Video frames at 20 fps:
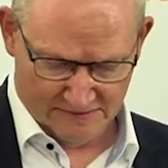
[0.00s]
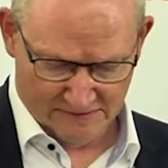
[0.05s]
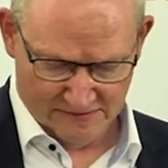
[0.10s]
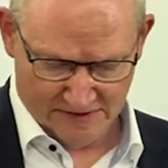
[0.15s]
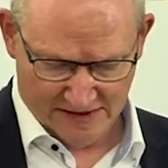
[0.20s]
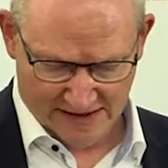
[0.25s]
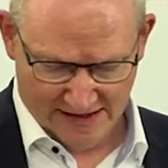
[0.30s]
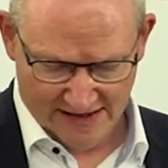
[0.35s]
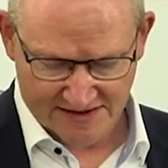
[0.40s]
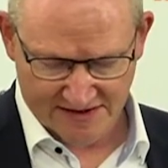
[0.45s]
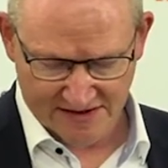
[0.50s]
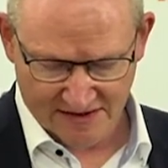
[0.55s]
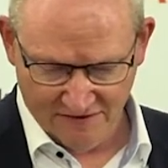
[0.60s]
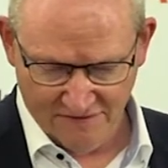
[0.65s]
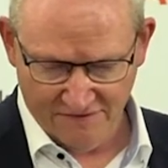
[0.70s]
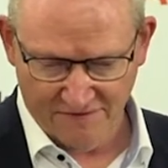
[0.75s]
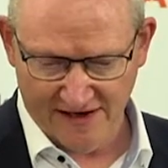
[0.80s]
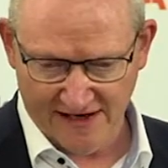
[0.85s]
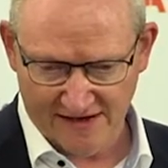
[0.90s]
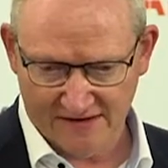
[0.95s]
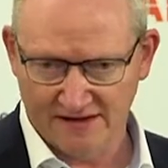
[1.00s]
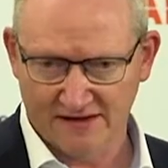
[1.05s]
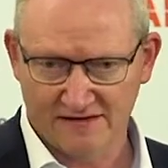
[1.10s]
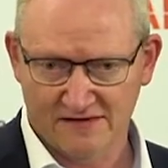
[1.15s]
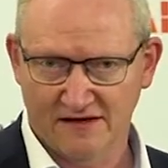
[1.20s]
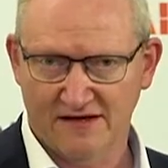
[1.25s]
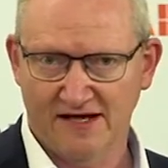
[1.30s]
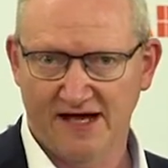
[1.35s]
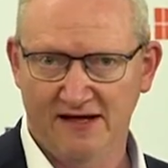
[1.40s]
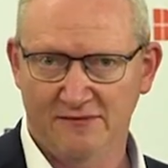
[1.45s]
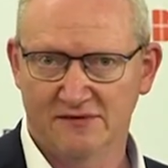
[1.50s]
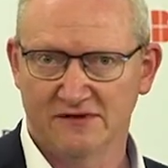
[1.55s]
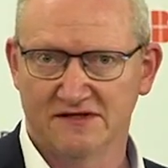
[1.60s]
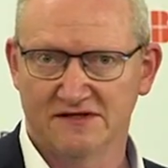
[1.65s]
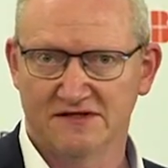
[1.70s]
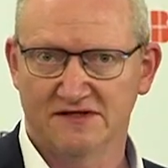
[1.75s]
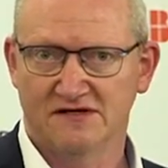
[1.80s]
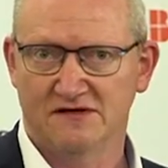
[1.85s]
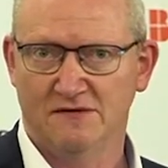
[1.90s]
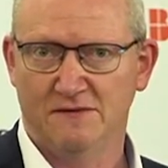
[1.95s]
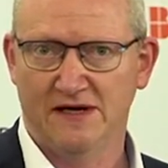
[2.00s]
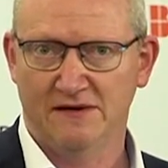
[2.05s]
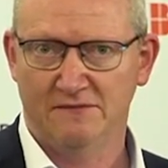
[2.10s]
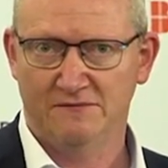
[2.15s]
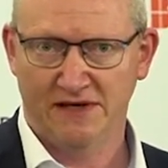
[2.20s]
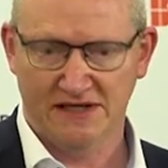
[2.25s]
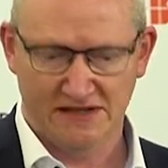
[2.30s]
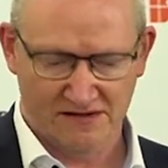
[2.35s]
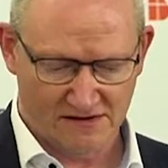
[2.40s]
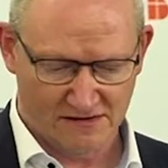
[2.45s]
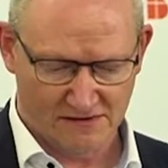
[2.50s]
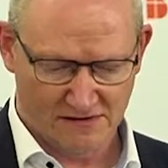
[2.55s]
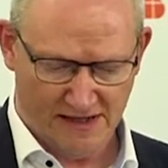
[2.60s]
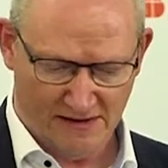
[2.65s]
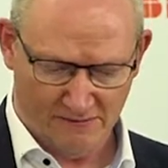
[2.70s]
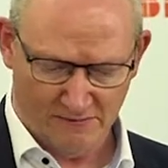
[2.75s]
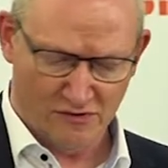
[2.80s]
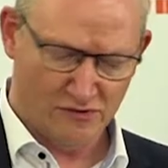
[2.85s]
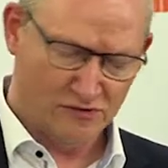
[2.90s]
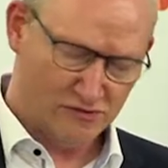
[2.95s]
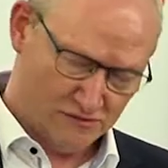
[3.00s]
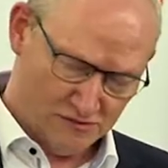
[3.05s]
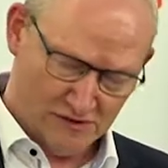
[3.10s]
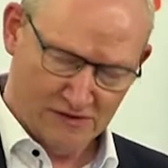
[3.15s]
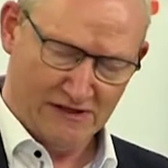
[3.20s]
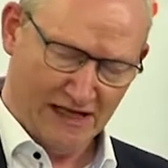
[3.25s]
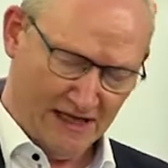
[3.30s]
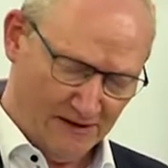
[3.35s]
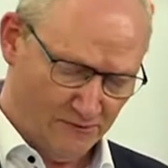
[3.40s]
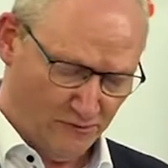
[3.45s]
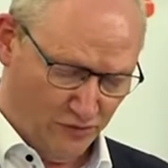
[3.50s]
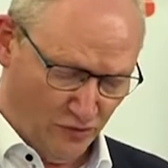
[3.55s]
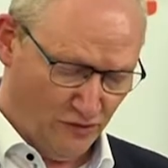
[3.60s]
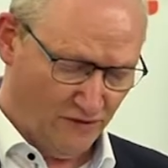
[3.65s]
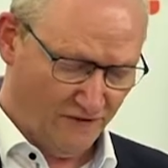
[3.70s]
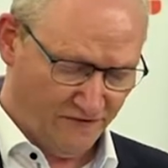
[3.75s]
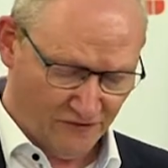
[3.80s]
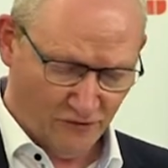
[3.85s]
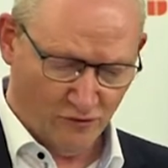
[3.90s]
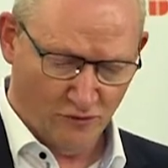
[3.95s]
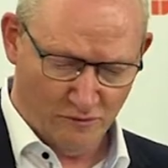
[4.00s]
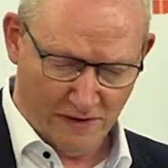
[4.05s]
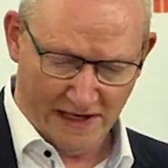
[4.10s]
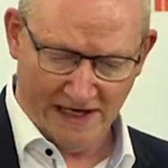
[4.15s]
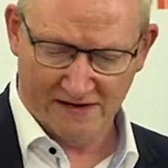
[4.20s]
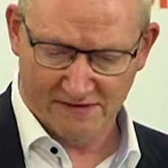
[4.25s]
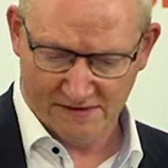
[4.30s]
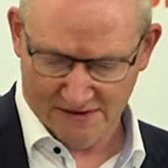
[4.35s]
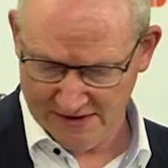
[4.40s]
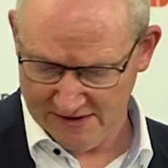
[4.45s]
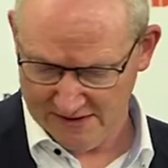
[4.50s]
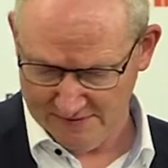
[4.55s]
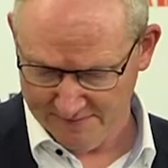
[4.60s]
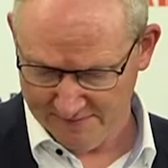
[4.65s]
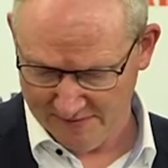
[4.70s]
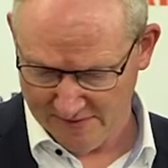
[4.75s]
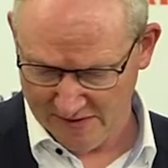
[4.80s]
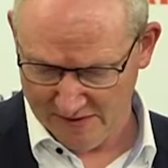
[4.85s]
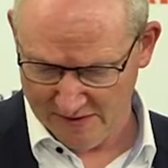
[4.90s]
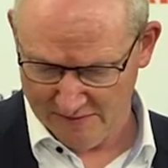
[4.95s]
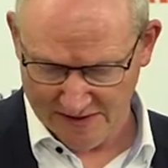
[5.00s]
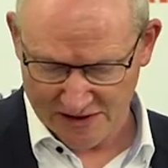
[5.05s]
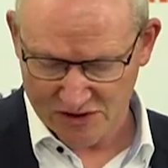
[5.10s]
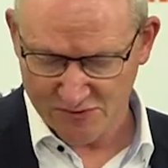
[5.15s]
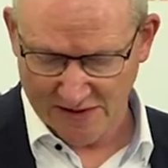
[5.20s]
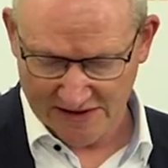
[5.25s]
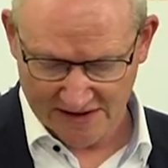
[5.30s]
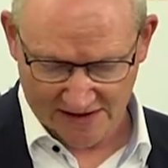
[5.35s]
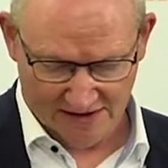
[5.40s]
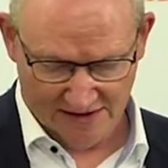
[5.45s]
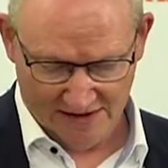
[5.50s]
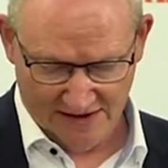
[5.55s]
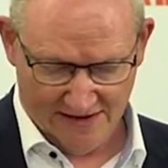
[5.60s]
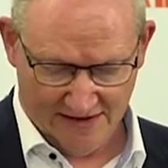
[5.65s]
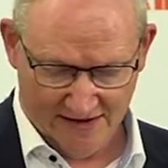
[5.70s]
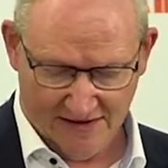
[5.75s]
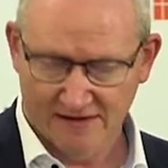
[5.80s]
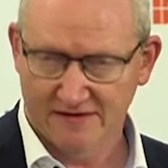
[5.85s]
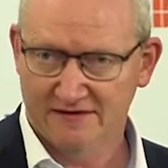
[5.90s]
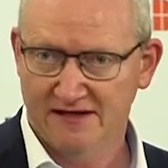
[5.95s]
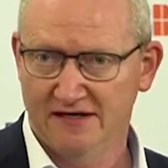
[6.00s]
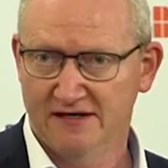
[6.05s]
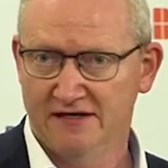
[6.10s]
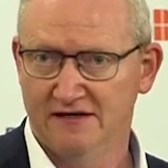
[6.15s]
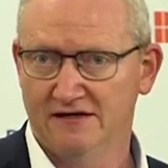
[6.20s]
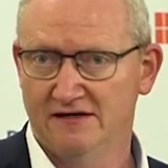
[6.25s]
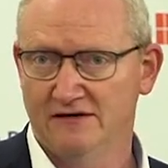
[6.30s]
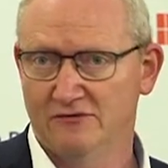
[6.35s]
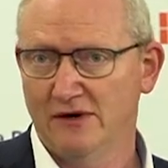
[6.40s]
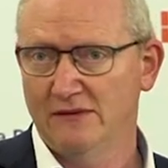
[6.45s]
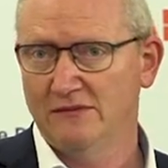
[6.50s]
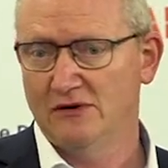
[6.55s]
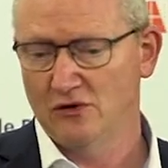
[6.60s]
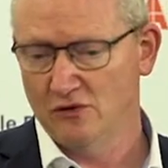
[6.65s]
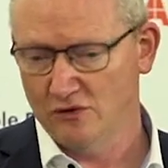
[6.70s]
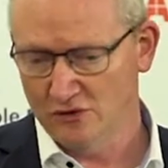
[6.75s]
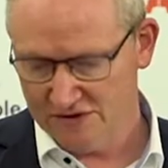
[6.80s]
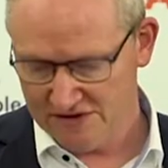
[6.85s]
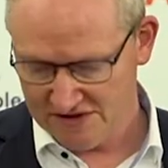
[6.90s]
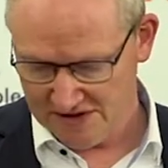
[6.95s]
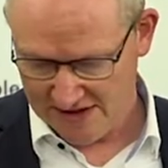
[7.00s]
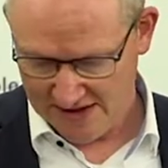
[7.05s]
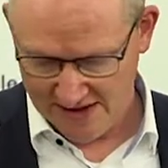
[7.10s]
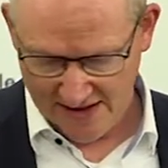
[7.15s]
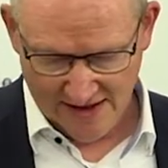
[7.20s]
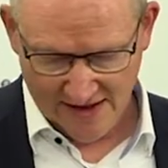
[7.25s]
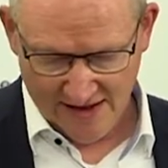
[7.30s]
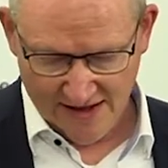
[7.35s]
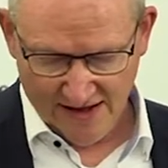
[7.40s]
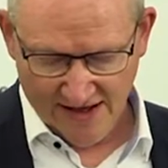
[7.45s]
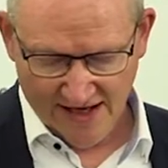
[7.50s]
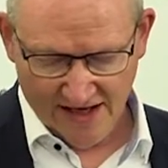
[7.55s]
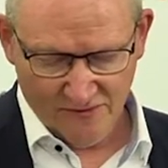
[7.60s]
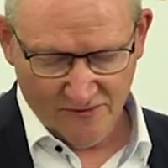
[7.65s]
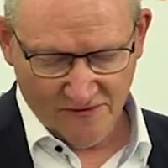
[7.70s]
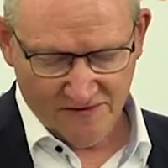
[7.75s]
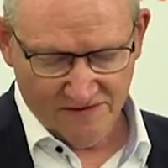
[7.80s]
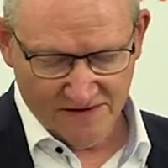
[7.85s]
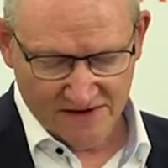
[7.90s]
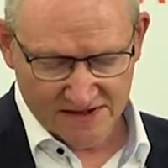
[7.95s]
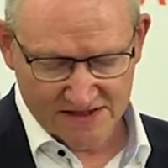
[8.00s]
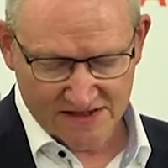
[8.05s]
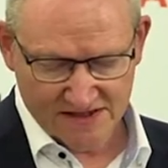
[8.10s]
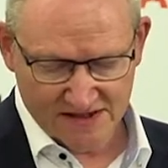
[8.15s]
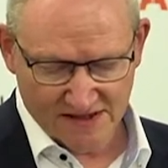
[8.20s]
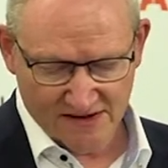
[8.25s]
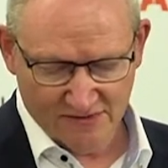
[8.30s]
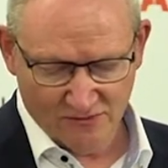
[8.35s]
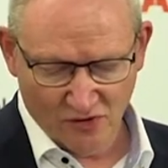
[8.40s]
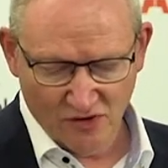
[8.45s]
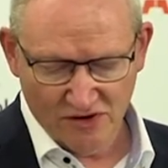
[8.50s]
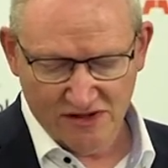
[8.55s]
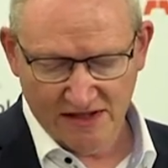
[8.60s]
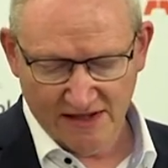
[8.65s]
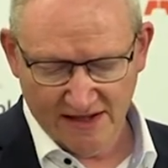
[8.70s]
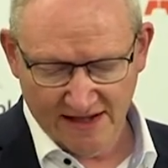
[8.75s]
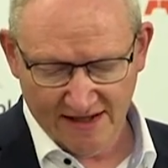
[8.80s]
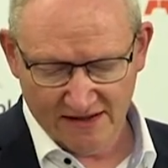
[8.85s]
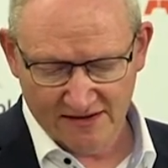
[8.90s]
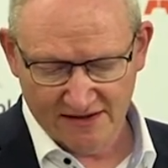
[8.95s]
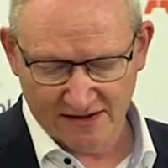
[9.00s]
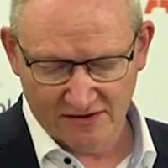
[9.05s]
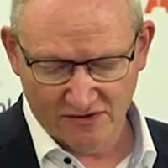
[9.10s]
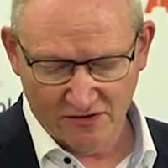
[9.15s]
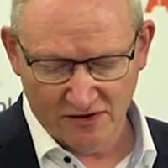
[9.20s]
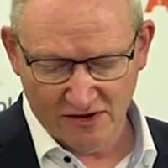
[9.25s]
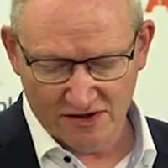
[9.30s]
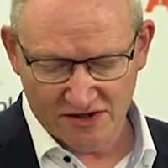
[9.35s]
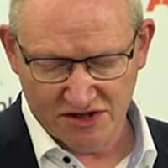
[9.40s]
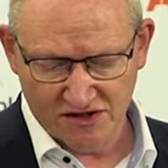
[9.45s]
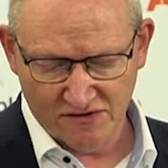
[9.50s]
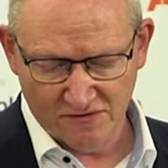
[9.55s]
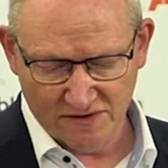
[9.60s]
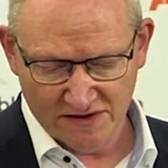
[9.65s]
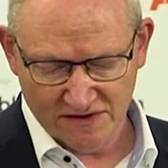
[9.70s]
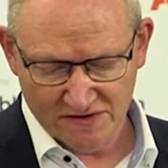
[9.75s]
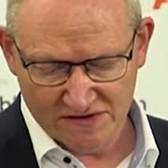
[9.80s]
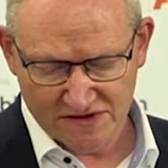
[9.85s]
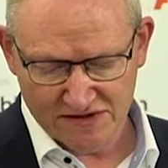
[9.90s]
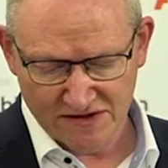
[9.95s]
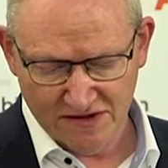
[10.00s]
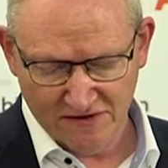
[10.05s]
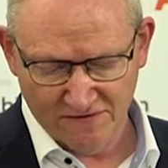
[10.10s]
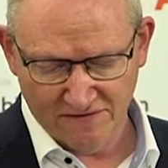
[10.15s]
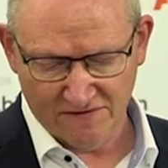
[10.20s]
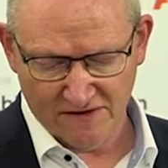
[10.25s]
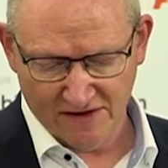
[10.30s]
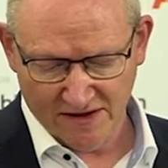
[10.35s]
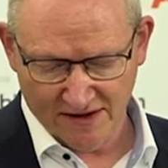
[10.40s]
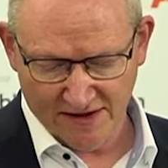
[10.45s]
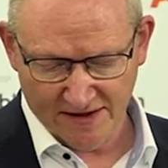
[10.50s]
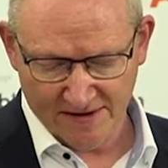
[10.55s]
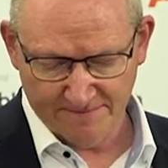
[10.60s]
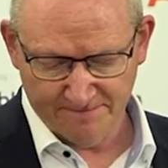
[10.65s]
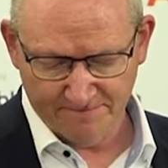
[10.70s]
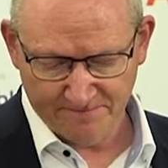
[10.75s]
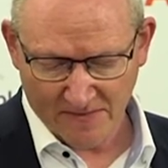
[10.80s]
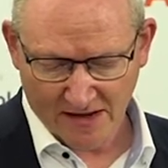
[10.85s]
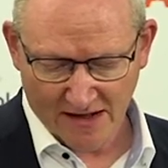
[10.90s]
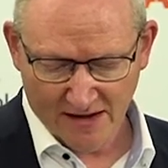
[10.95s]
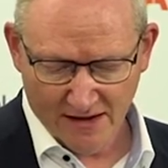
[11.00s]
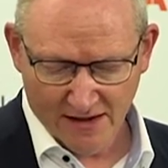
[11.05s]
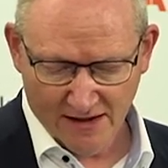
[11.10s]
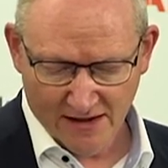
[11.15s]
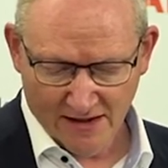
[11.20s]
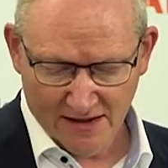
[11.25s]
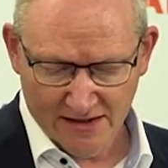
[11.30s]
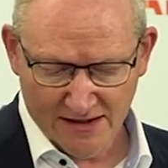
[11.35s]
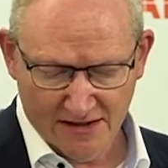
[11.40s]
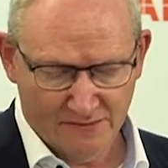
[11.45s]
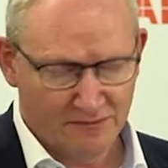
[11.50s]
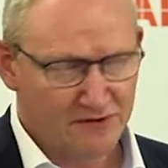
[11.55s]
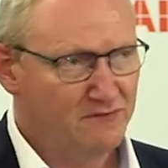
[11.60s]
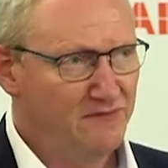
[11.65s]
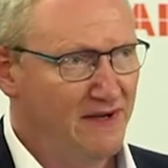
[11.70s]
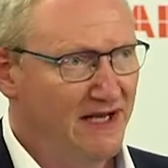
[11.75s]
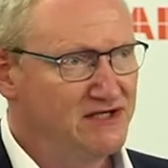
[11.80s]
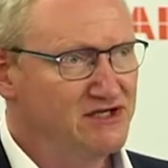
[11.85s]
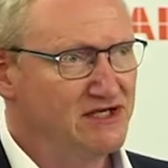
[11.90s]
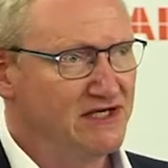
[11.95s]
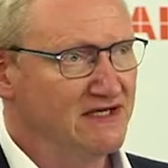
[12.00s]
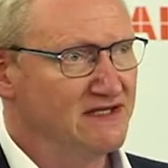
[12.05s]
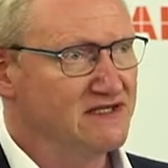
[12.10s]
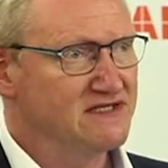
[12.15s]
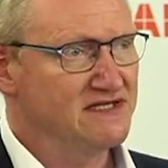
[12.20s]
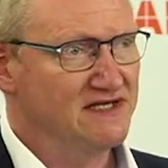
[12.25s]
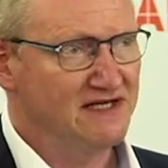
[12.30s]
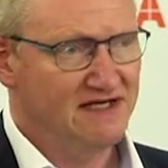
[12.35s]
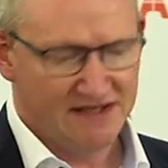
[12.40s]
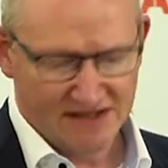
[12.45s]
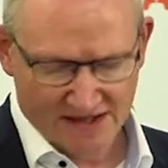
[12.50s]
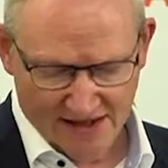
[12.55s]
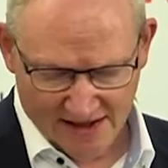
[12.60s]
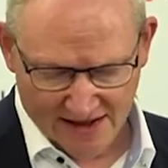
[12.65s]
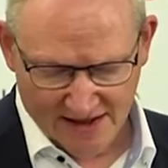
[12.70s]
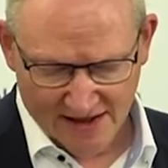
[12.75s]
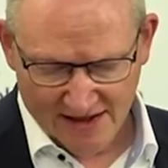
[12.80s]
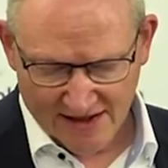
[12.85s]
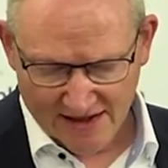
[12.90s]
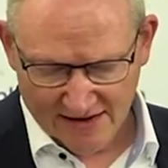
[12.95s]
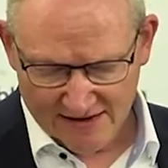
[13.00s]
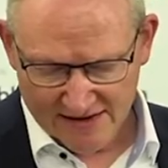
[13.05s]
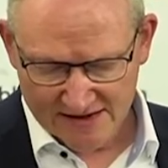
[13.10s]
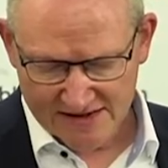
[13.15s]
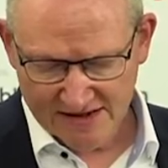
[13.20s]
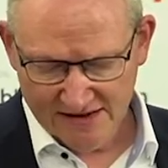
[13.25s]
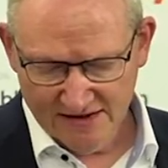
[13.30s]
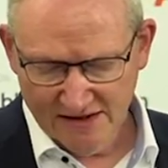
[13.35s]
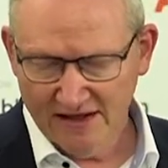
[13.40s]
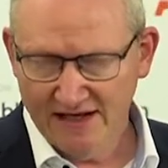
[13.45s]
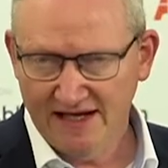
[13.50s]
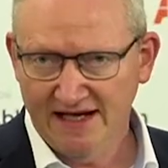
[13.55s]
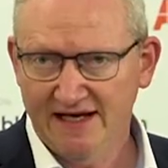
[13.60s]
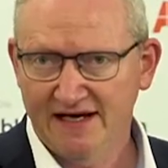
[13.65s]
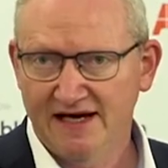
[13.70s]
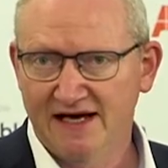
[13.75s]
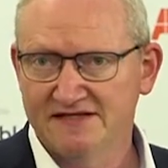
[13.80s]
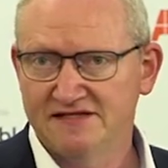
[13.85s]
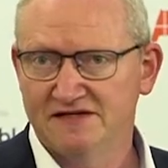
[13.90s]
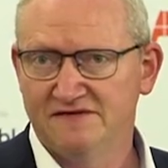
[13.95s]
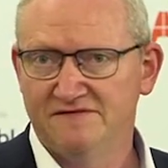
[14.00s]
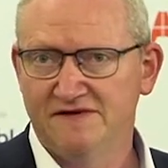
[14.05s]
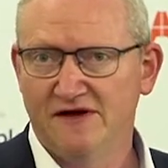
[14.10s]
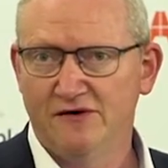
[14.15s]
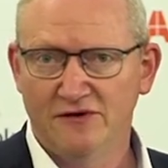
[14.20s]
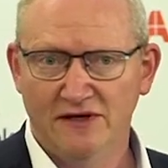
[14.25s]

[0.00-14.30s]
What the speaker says: has the effect that the cable is quite better, can pull through much better than in a rubber hose. And with this multi-layer technology, we received a little bit magic inside. This inner layer has a very